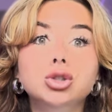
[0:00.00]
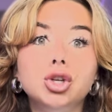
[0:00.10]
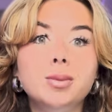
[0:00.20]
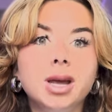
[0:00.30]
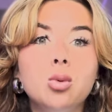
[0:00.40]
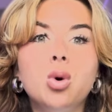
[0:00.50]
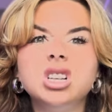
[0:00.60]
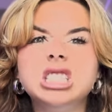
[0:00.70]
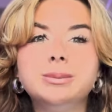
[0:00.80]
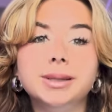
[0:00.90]
zooming in one
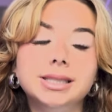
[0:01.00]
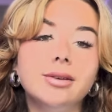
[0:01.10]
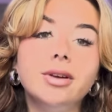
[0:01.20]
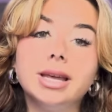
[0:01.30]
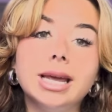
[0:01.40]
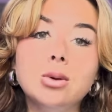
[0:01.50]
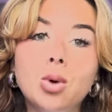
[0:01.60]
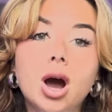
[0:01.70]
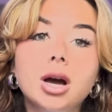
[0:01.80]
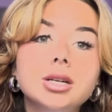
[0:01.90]
specific
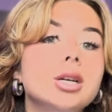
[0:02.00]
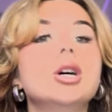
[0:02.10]
keyword.